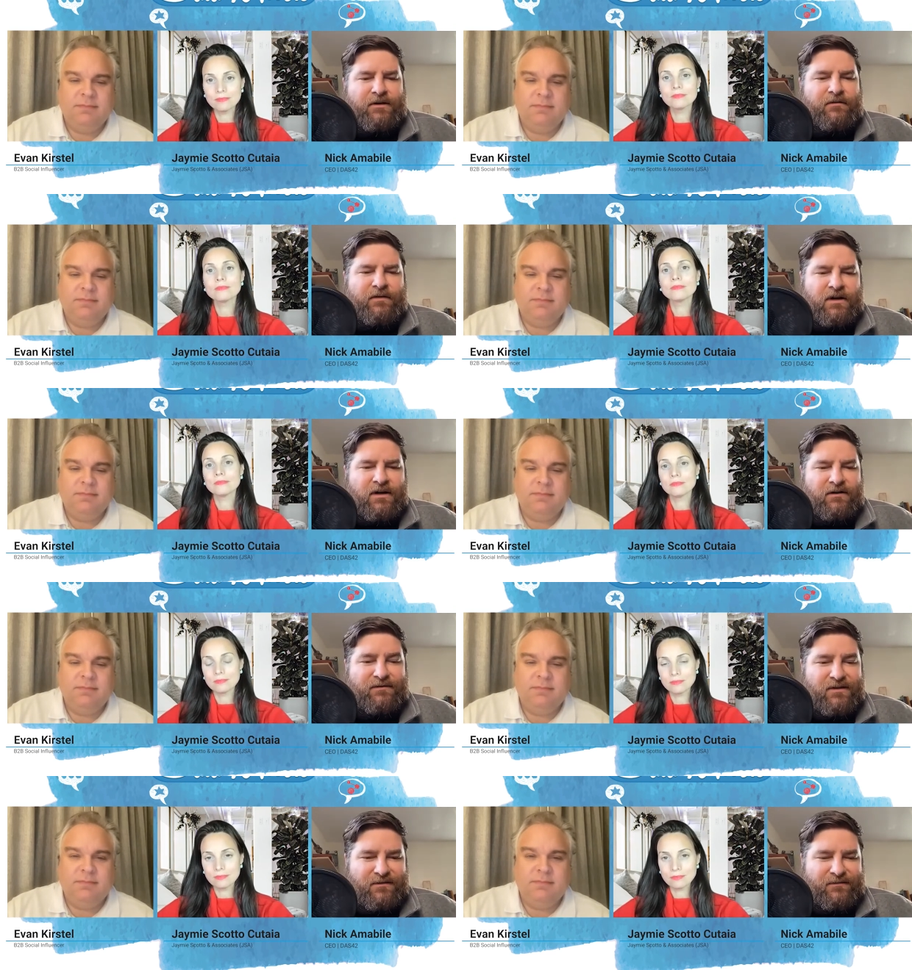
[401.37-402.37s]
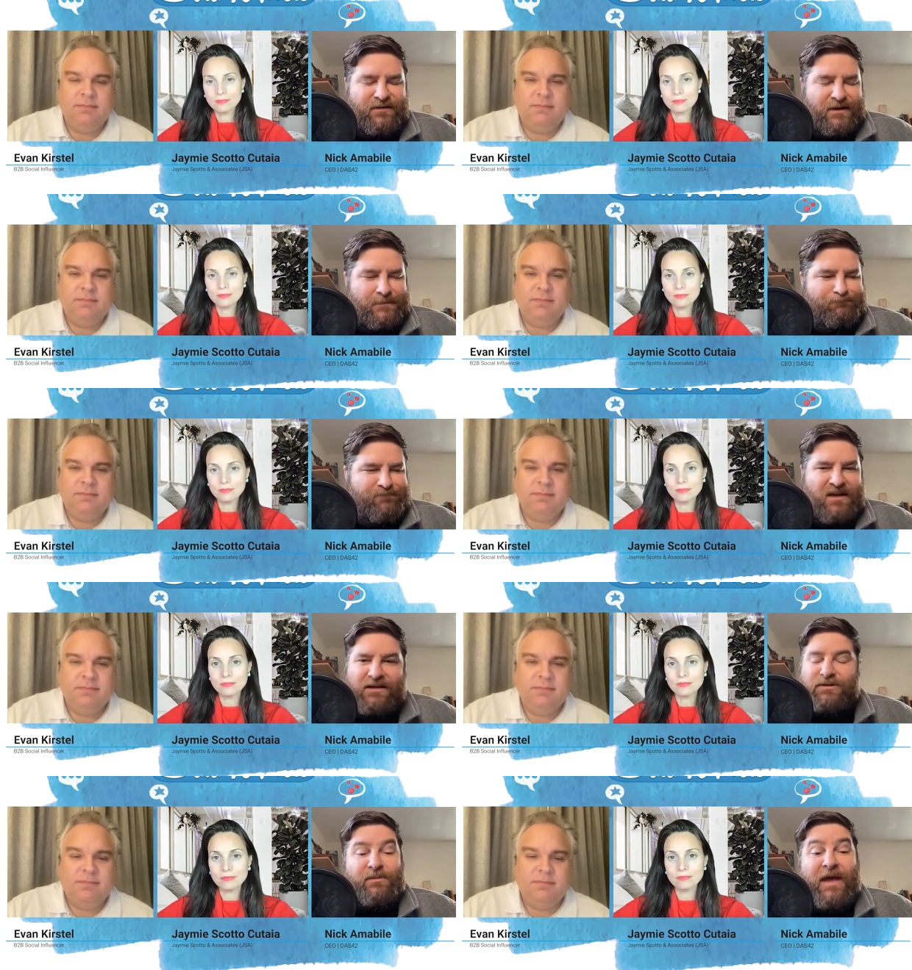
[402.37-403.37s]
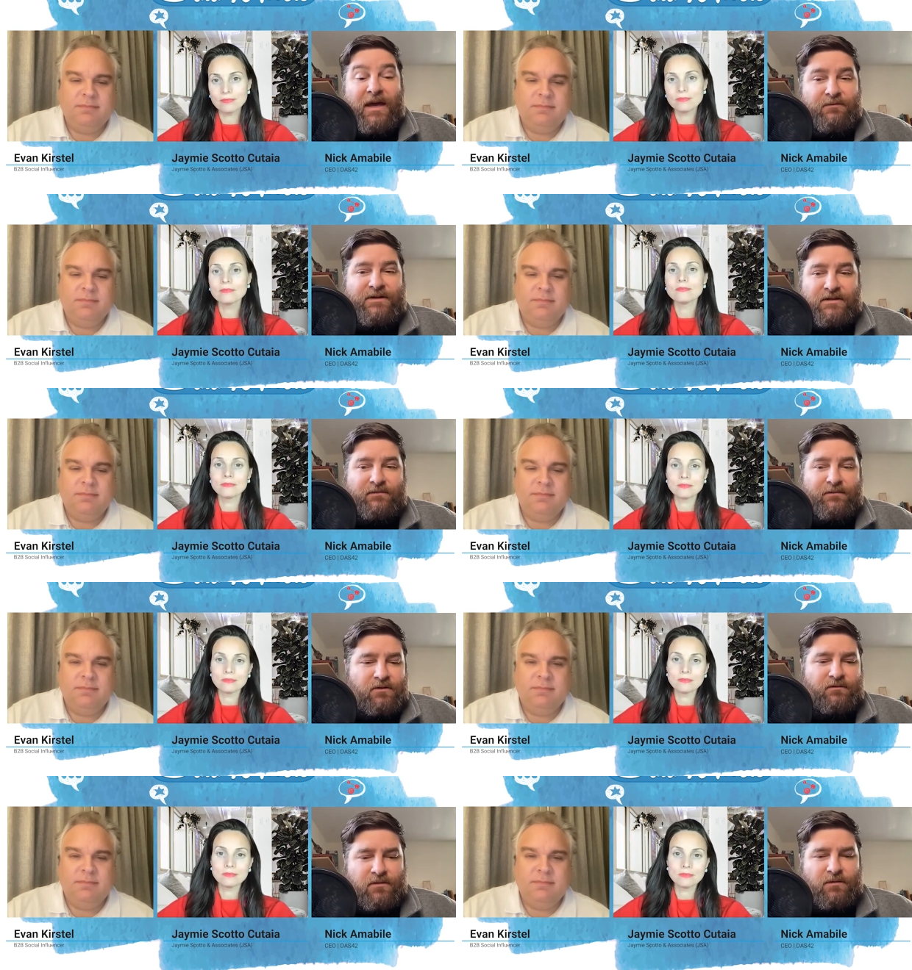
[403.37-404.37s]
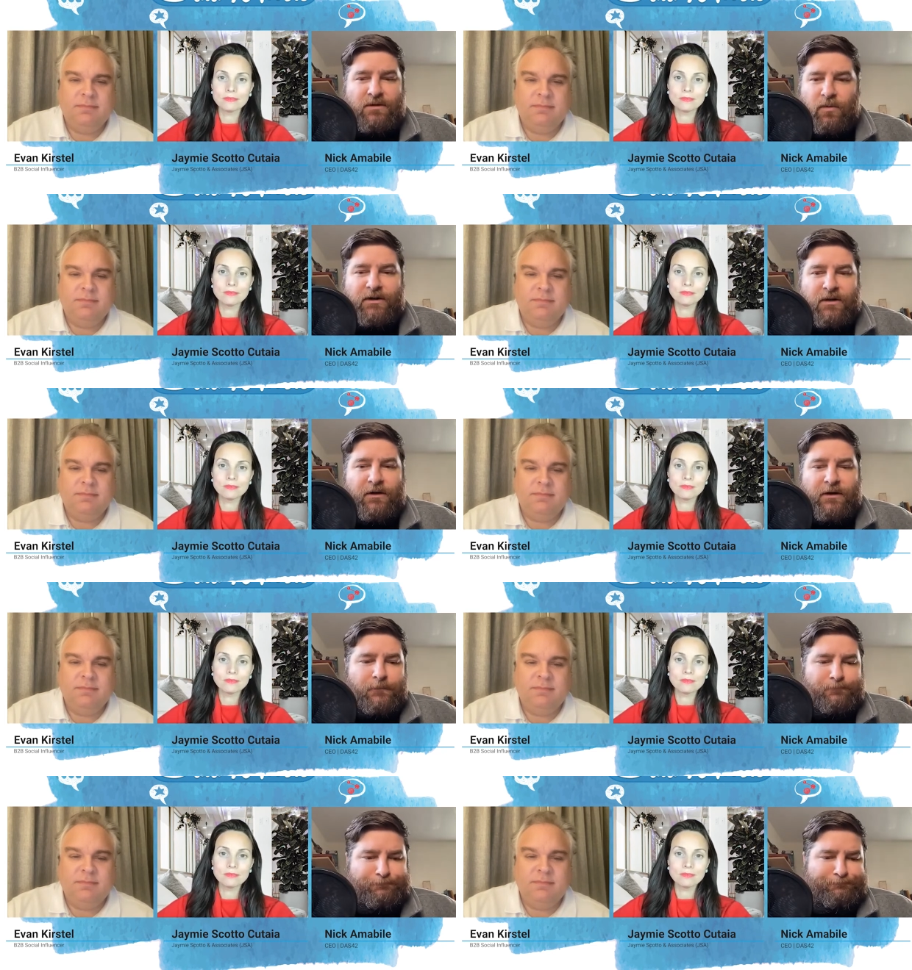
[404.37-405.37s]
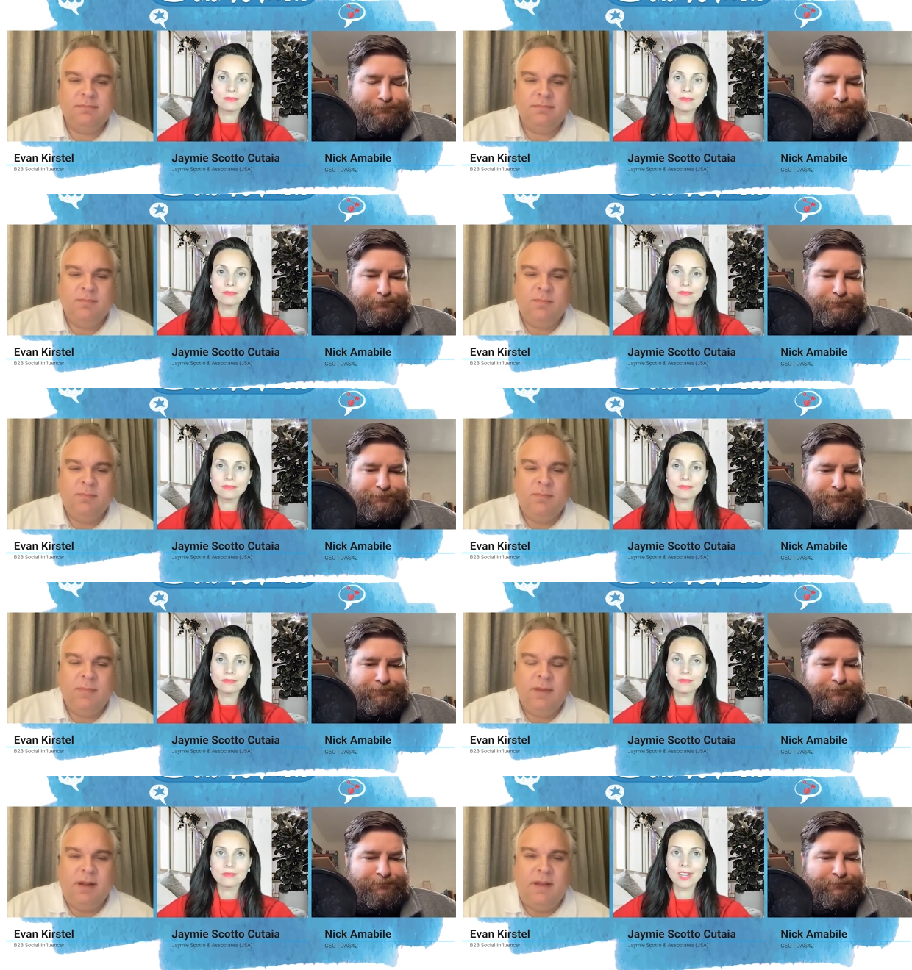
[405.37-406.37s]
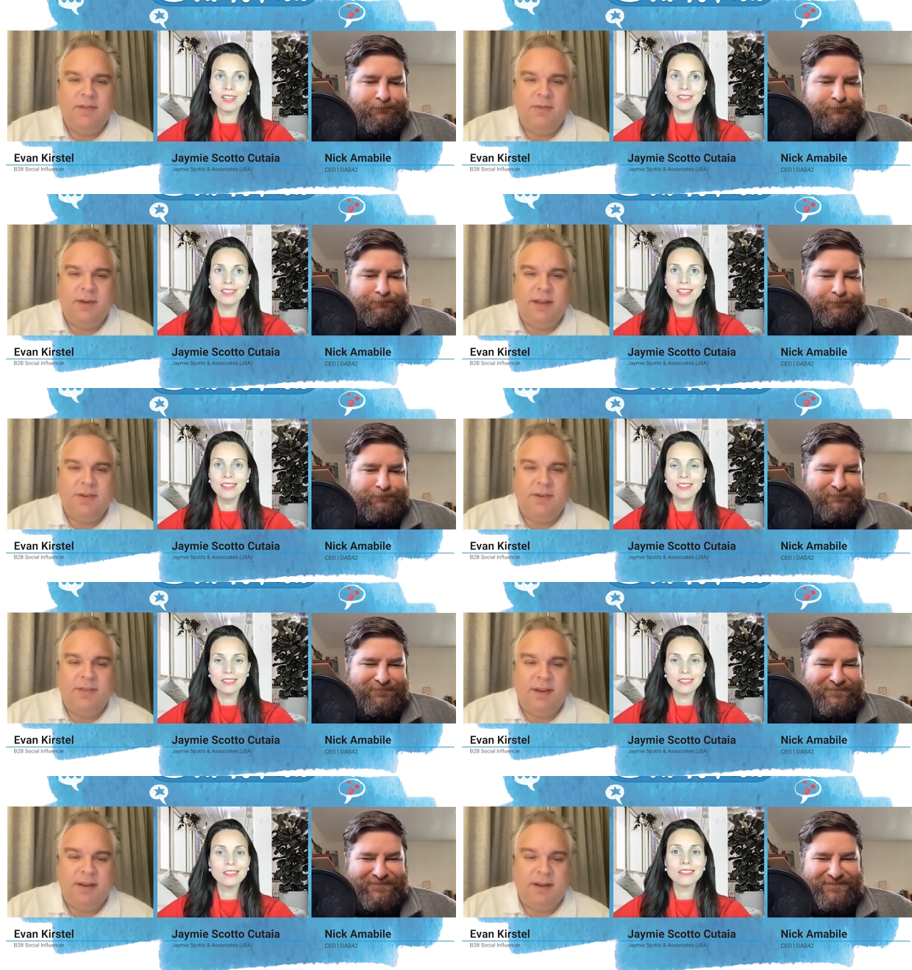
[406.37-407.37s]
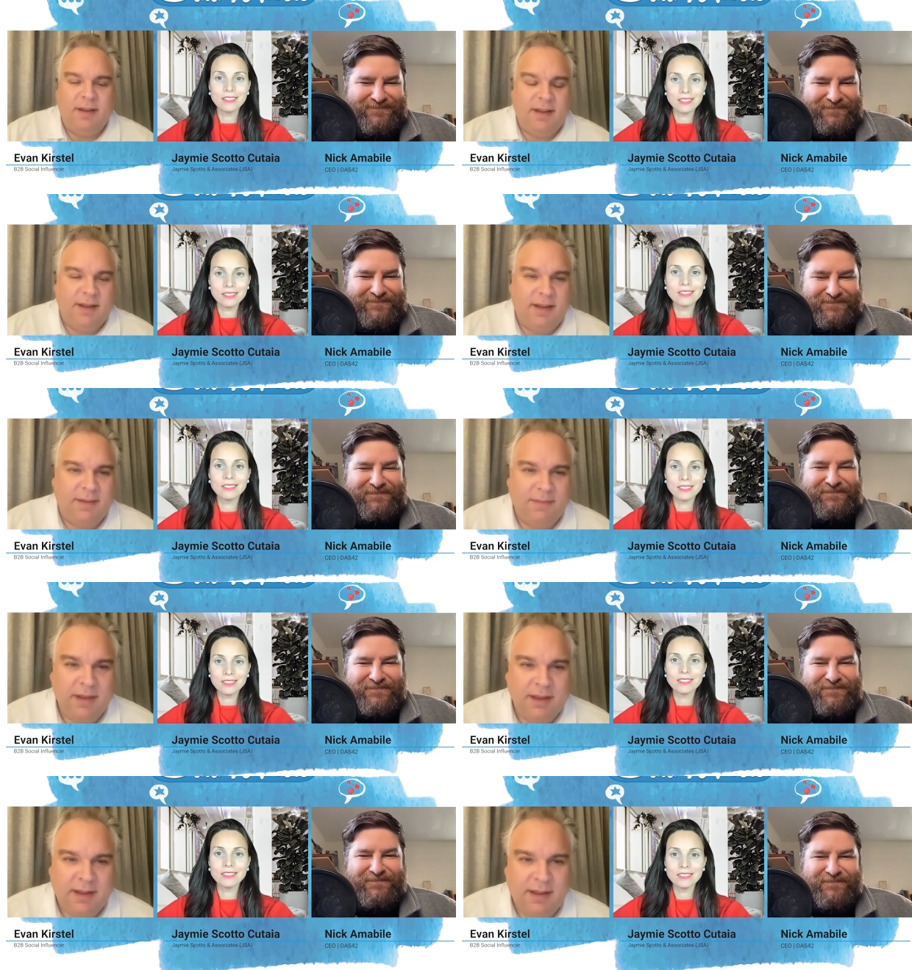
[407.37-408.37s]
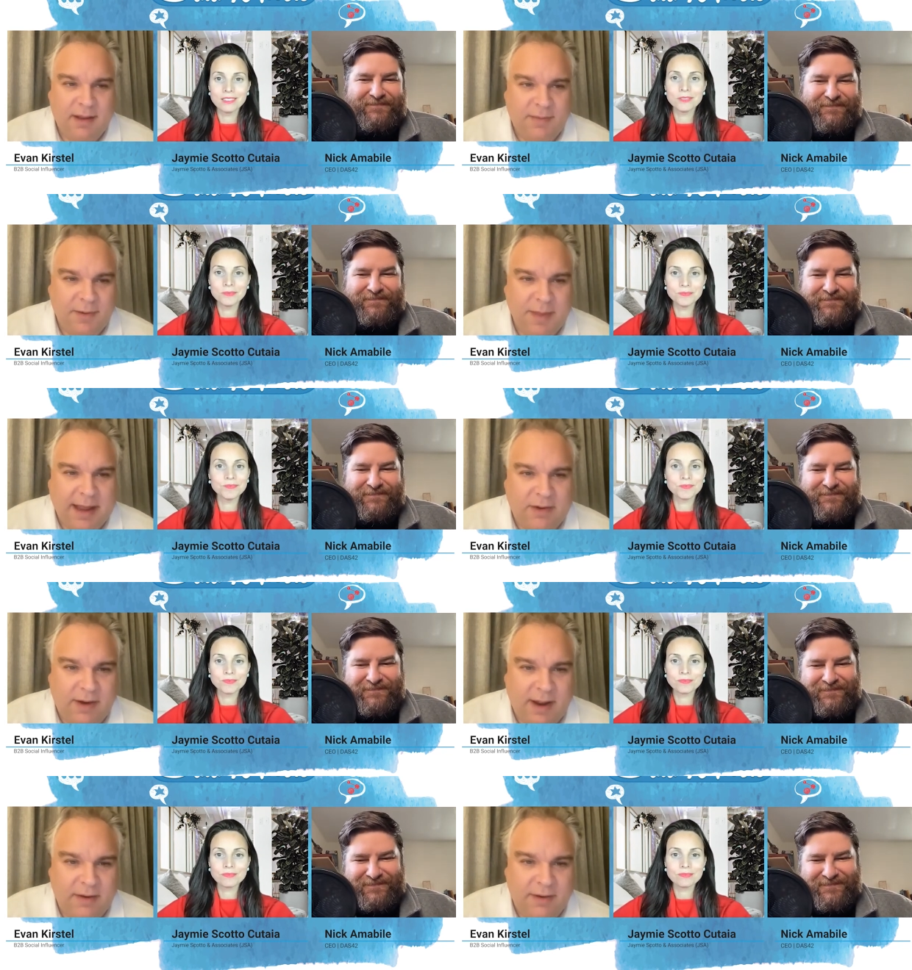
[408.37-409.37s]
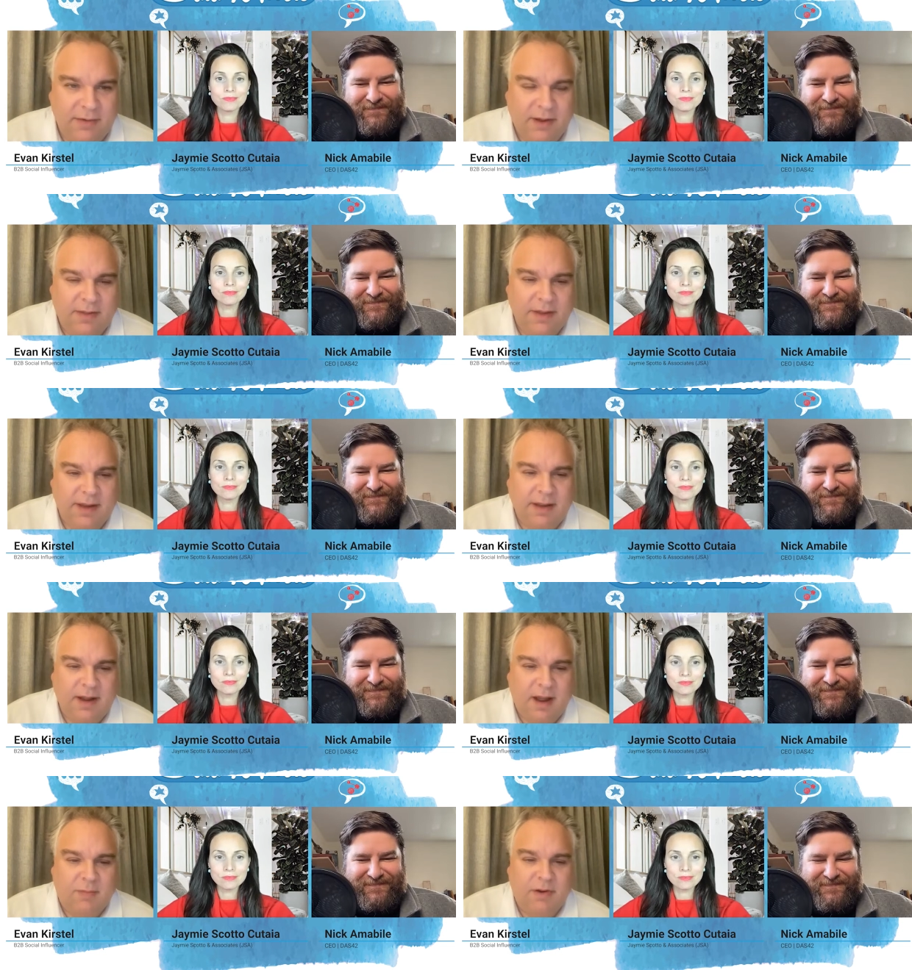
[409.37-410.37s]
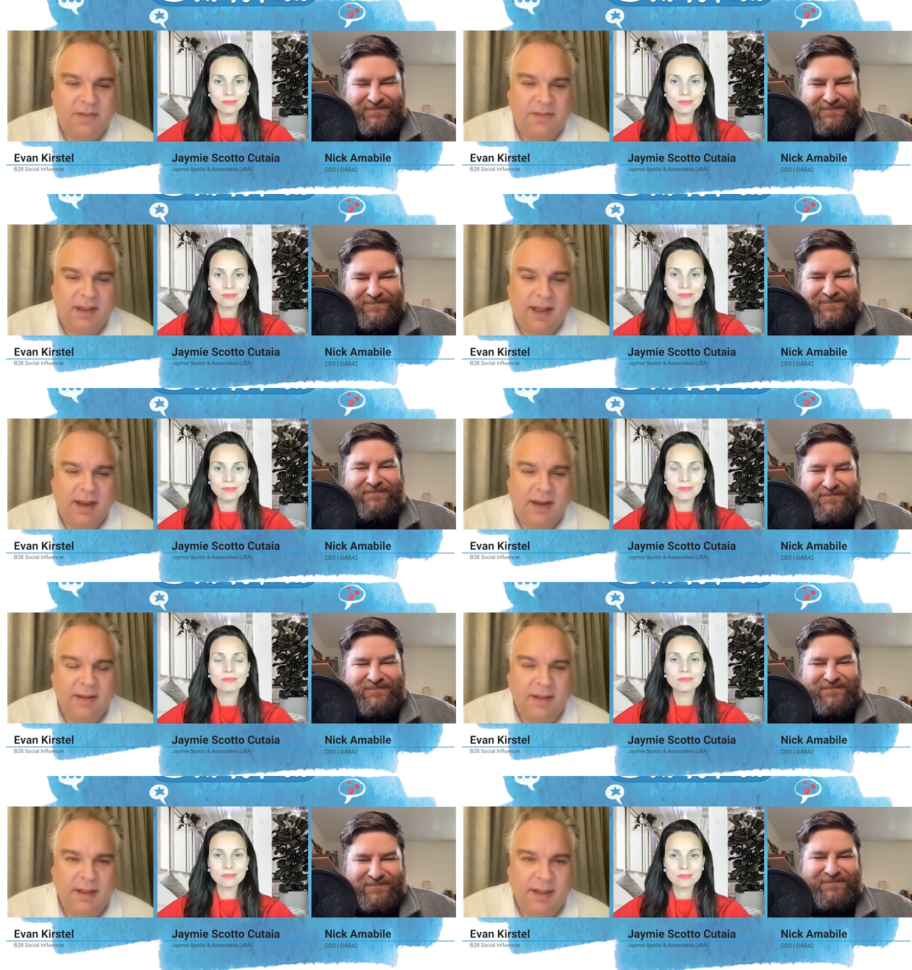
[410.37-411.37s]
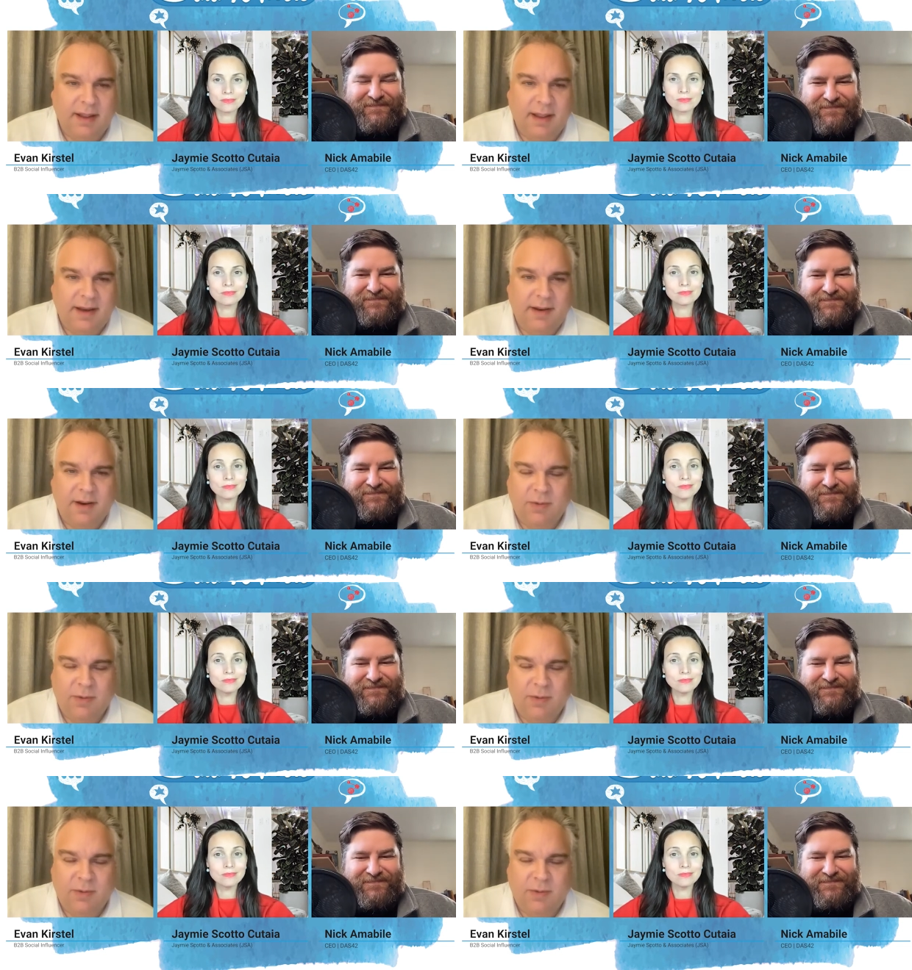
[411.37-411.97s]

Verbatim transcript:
Speaker 1: of uh, of, of um, you know, demand recently for for the work that we do.
Speaker 2: Well, that's really interesting. Uh, love your background on the e-commerce side, and you